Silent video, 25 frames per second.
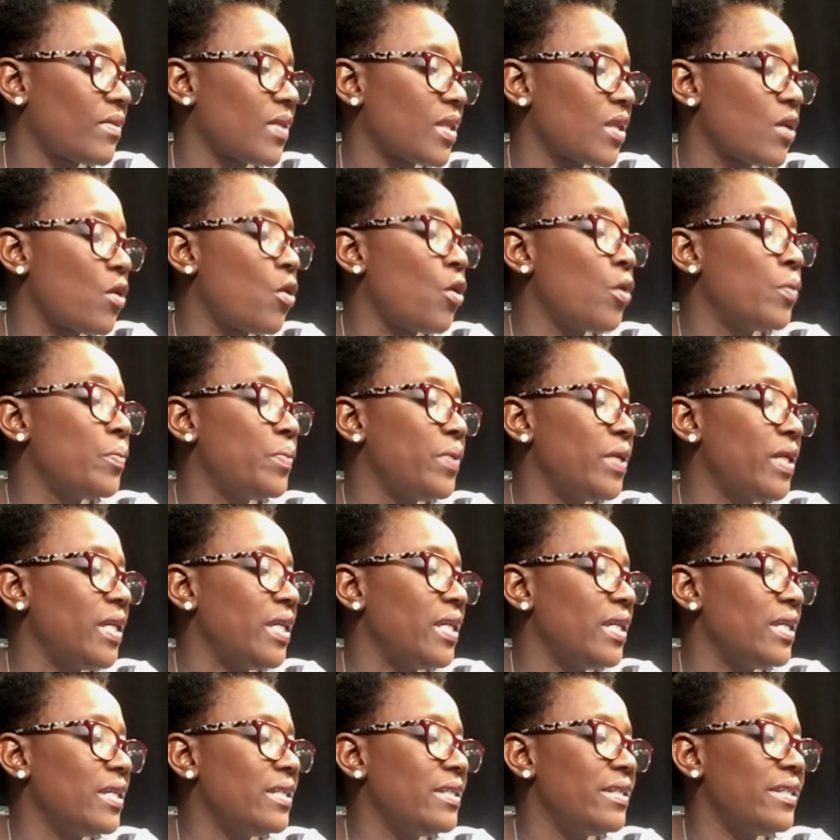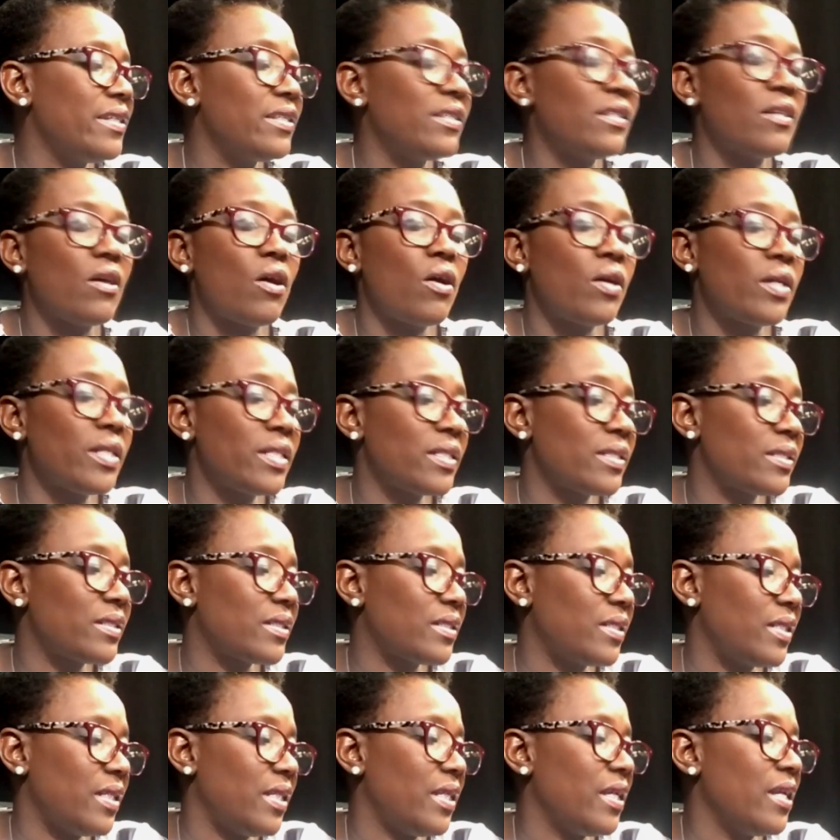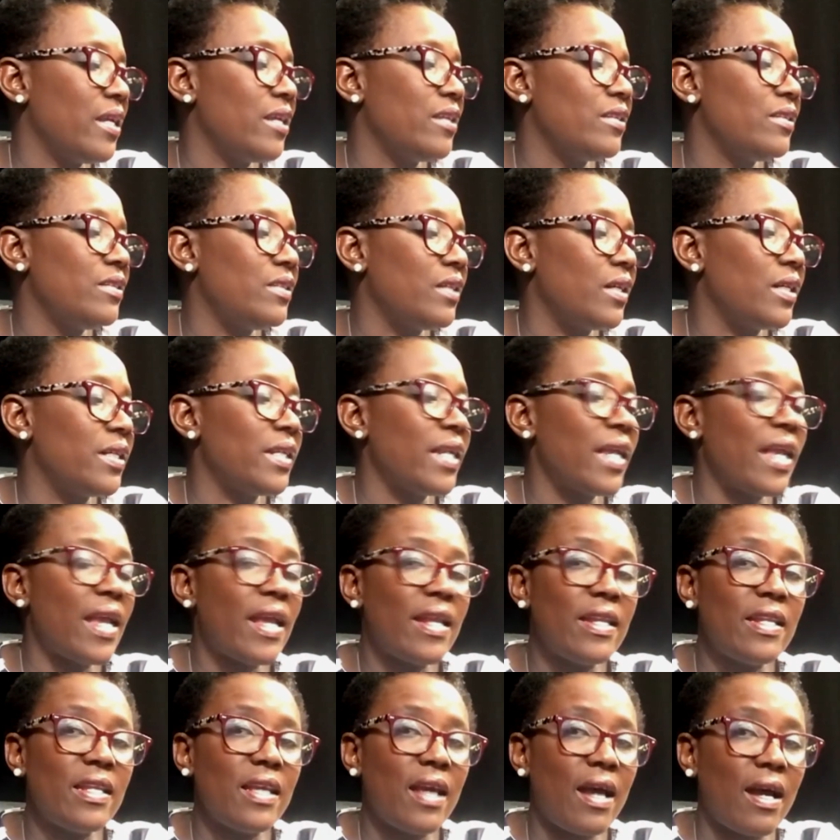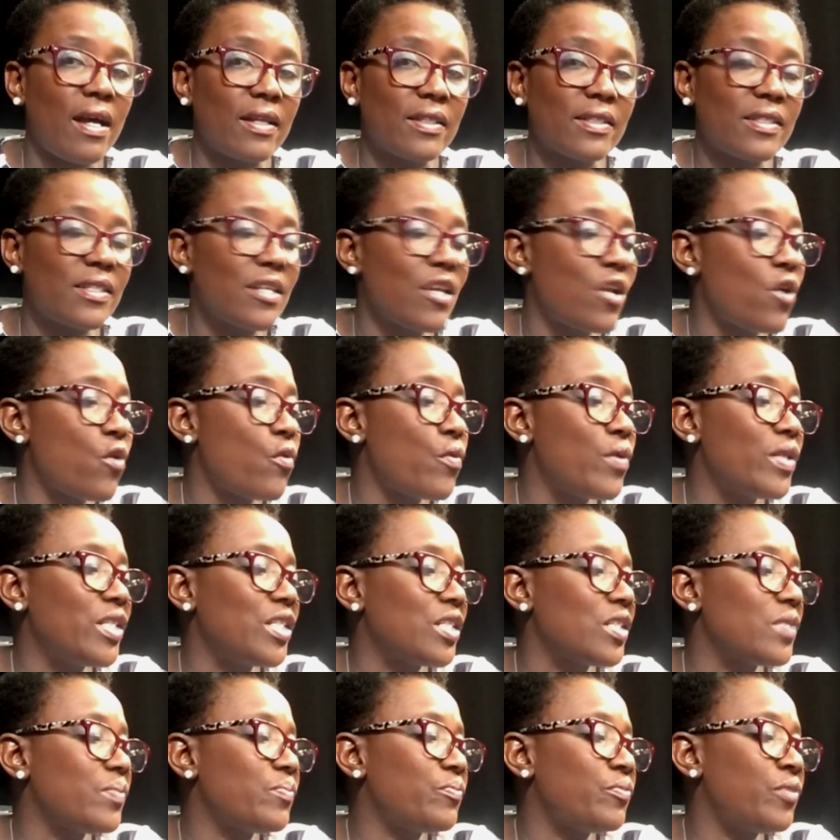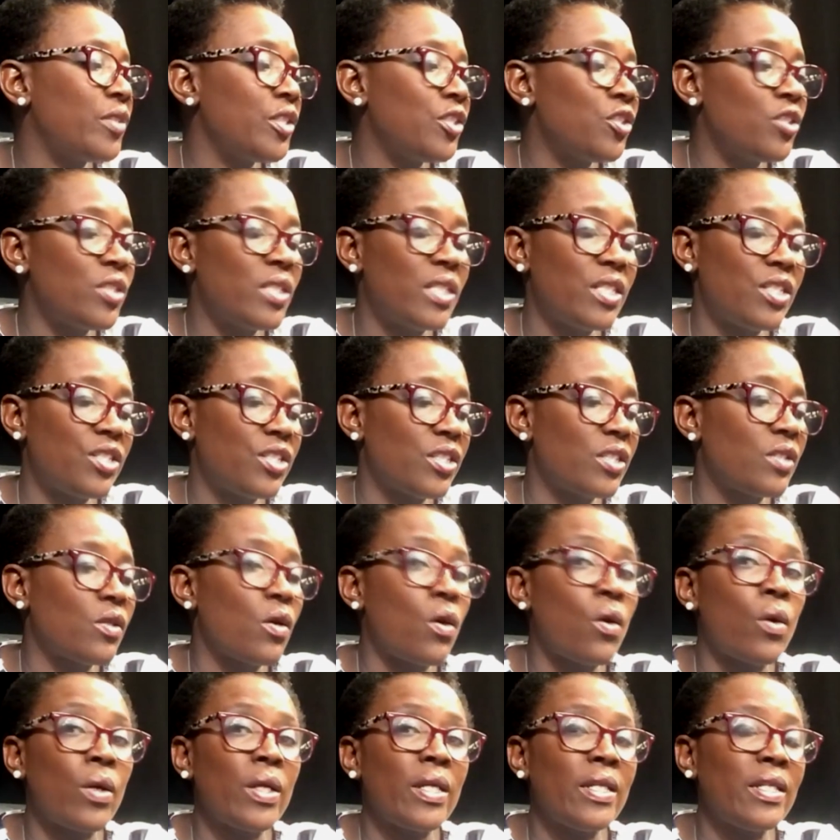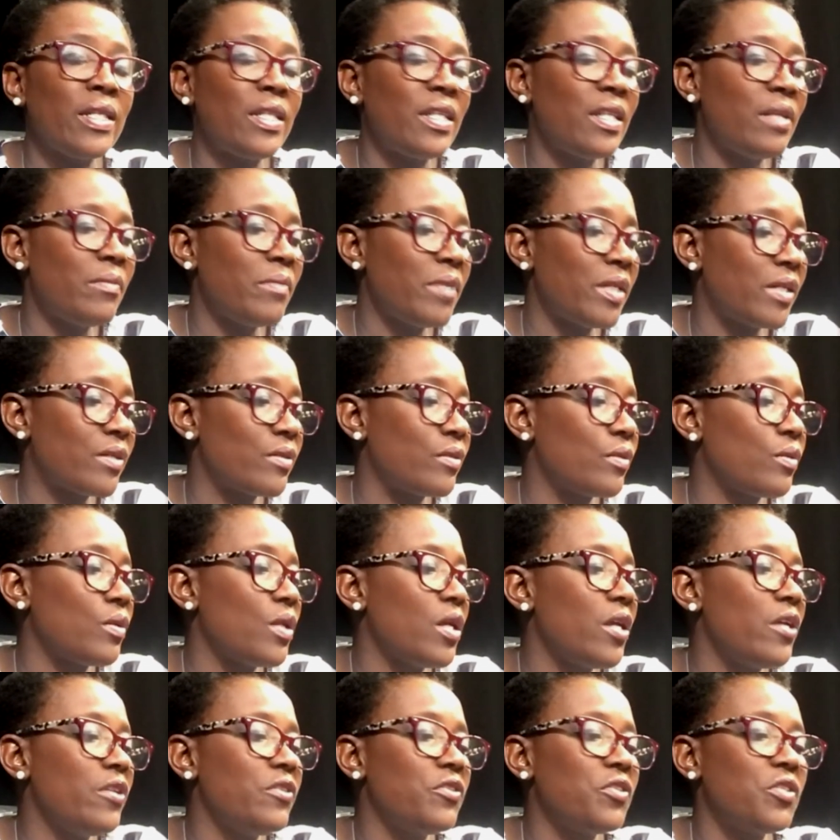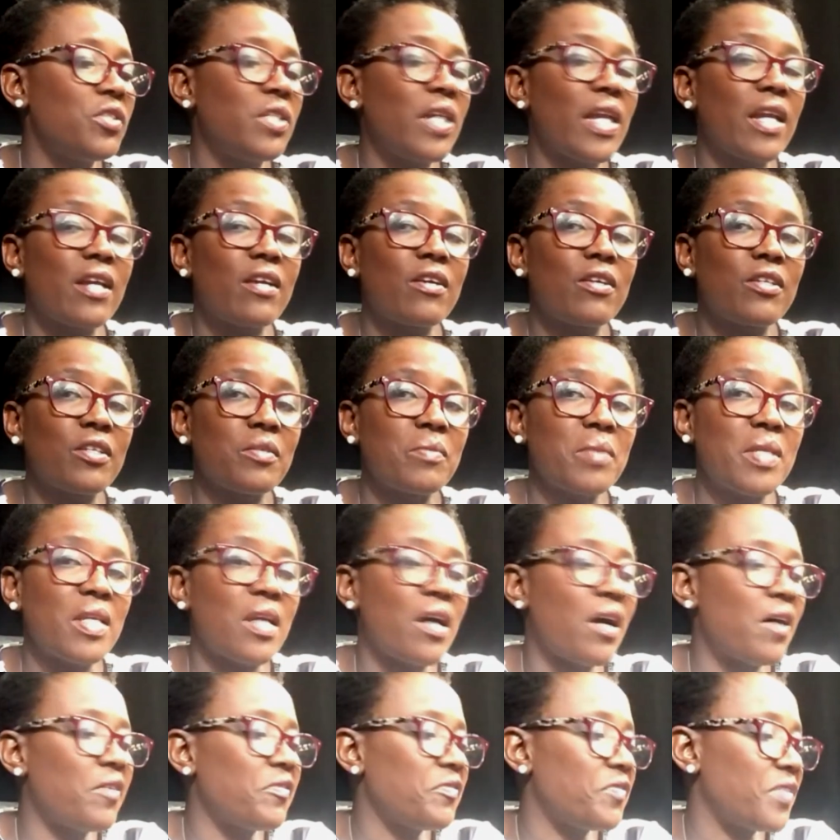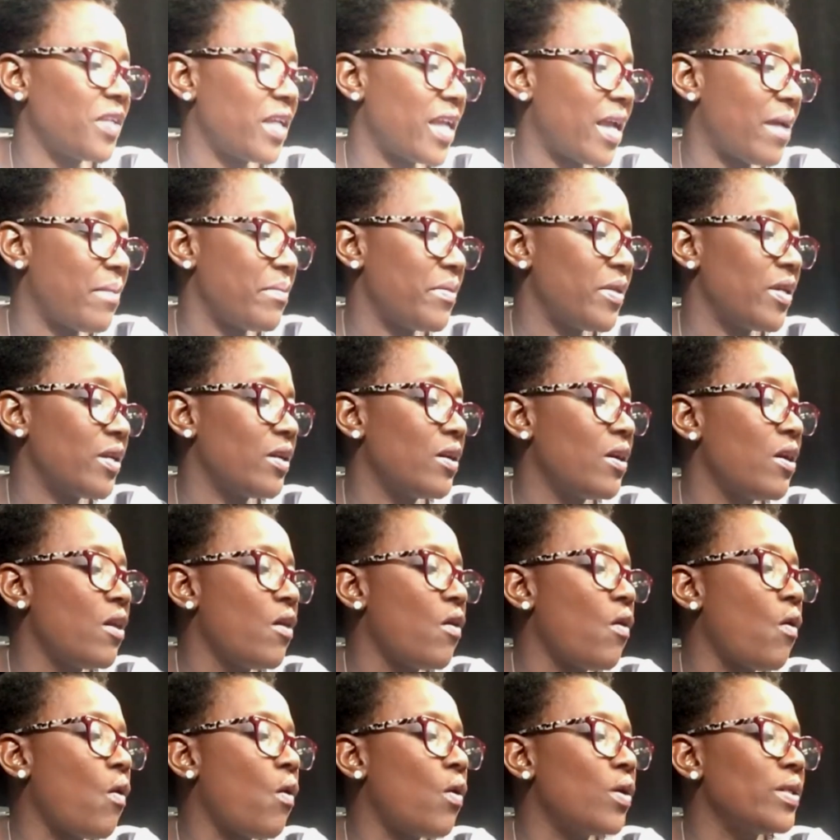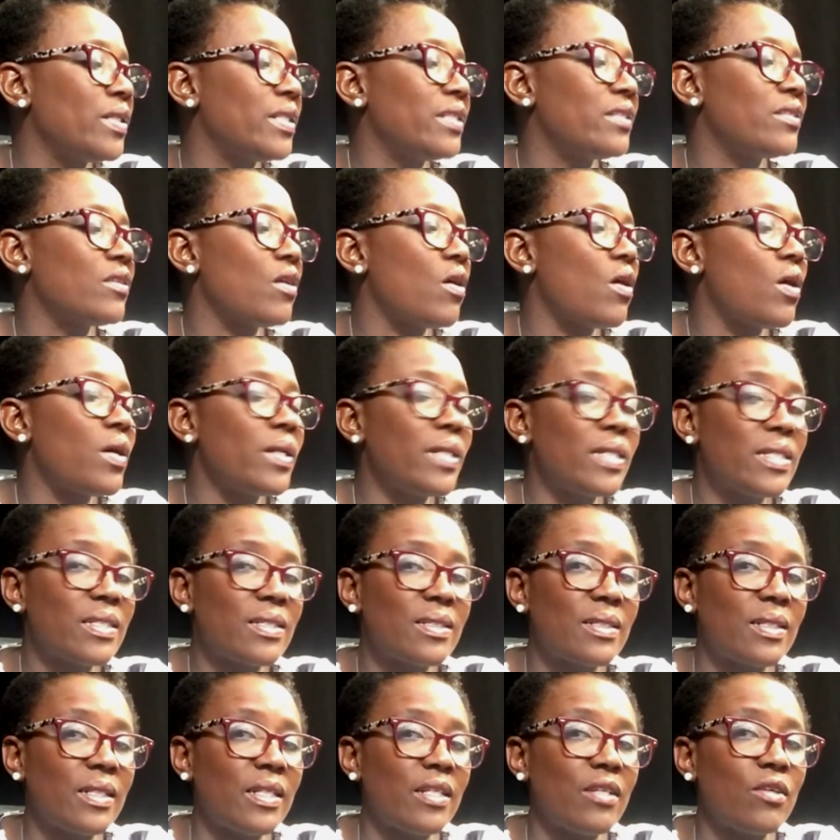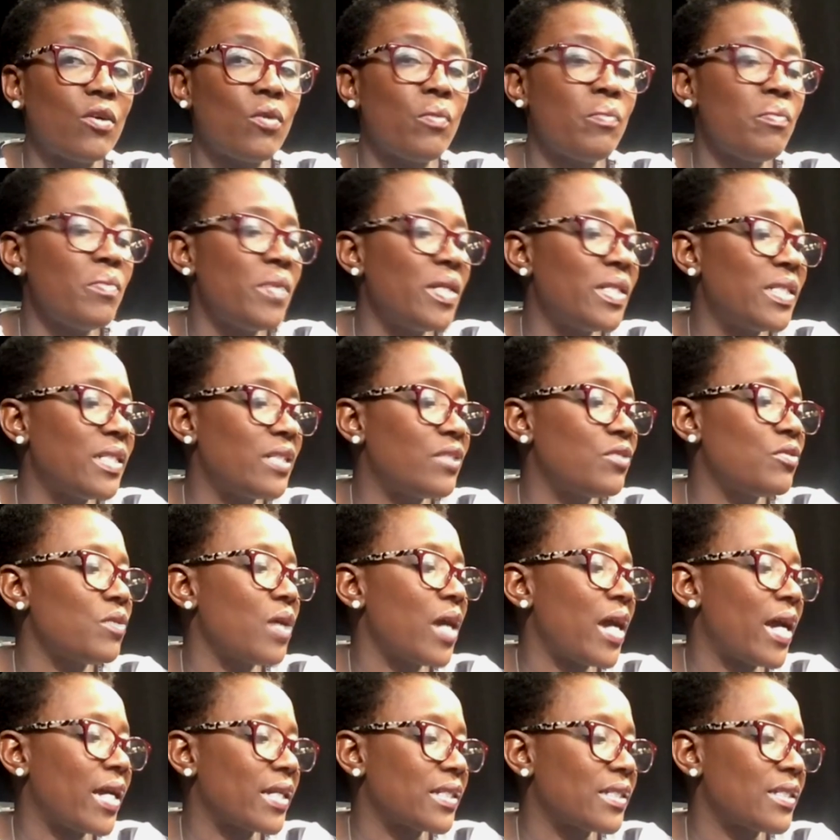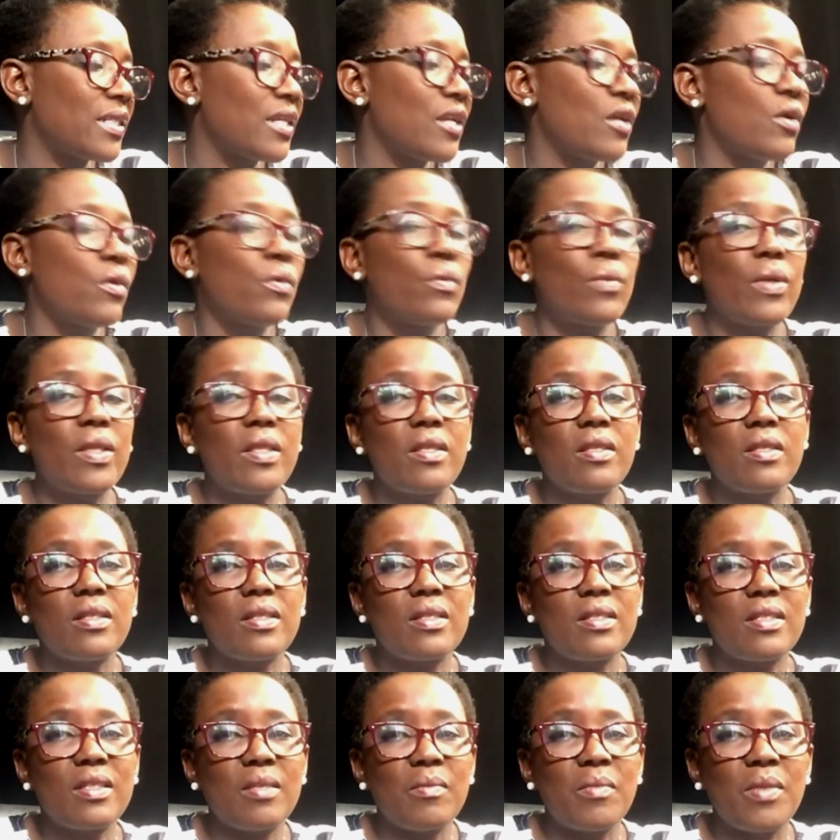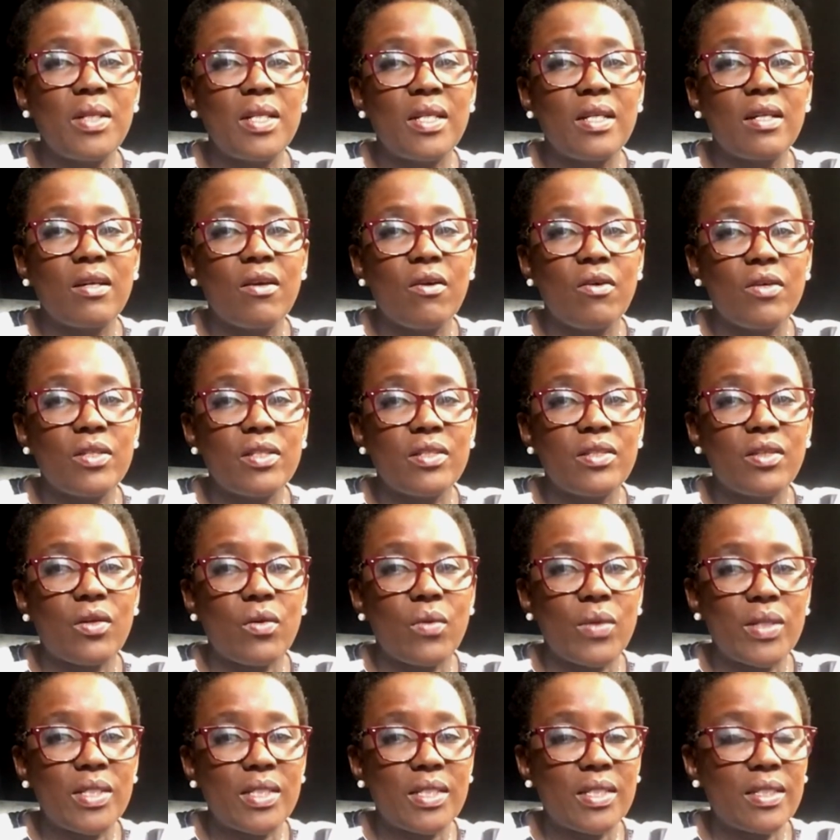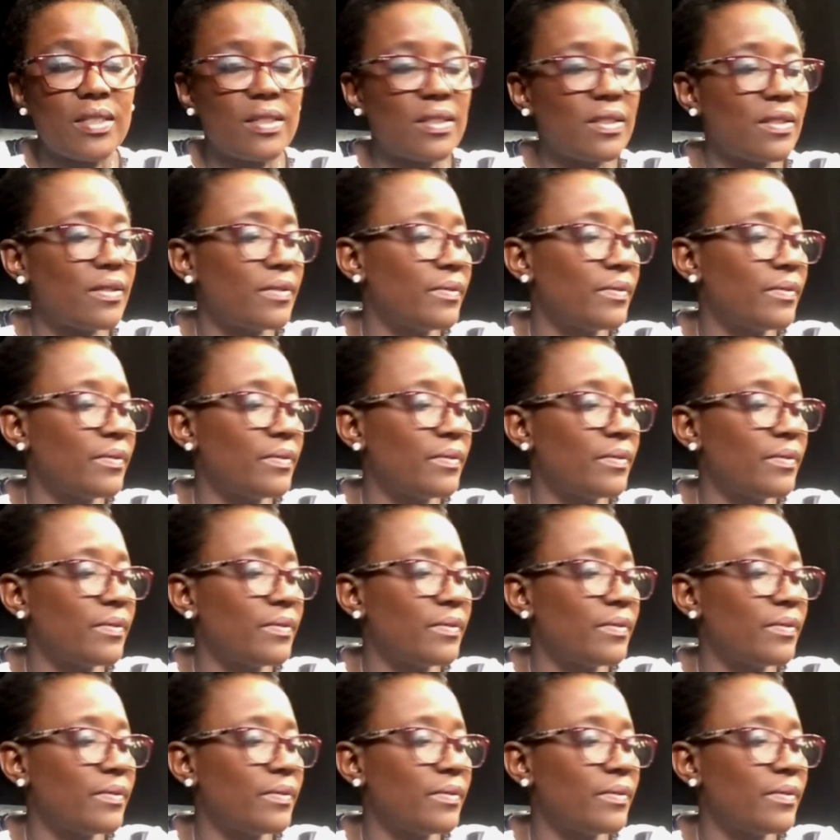or B. Dishonestly done any act which is prejudicial or inimical to the economy of the Gambia, or dishonestly omitted to act with similar consequences.